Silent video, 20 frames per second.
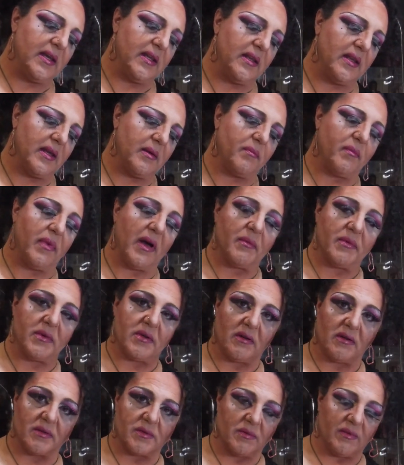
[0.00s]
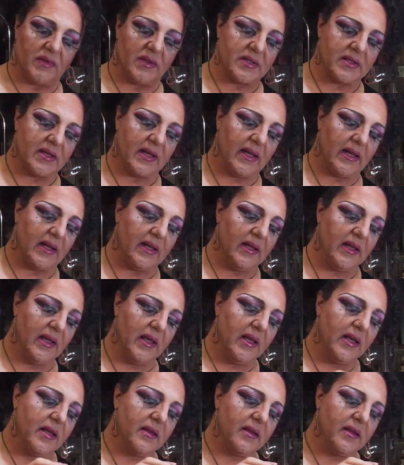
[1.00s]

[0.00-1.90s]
any Barbie dolls with this colour.